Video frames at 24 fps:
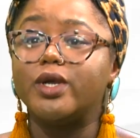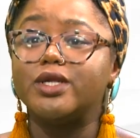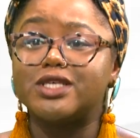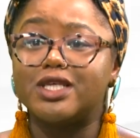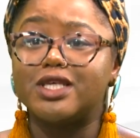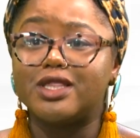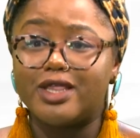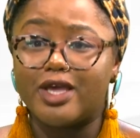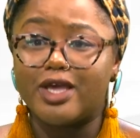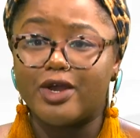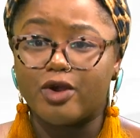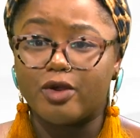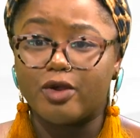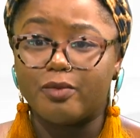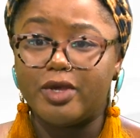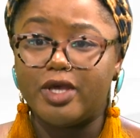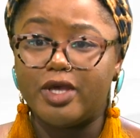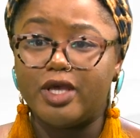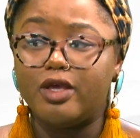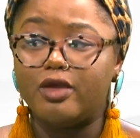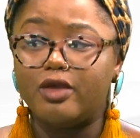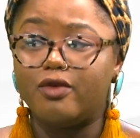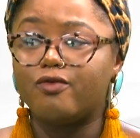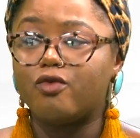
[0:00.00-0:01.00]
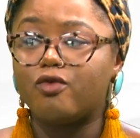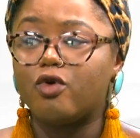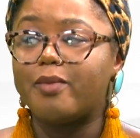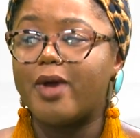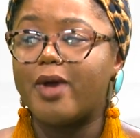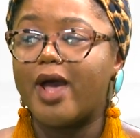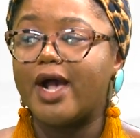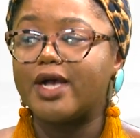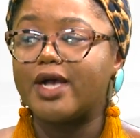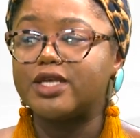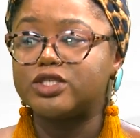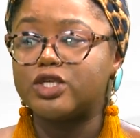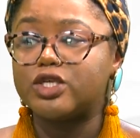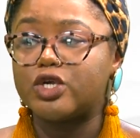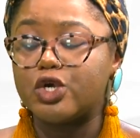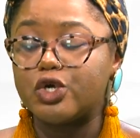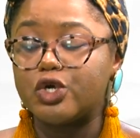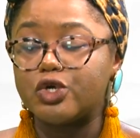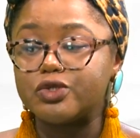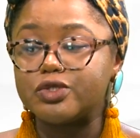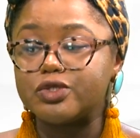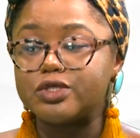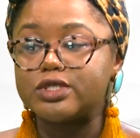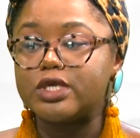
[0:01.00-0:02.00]
to therapy for past
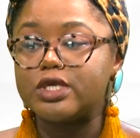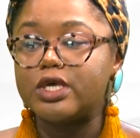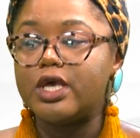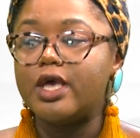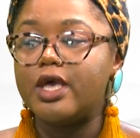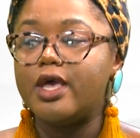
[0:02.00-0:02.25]
hurts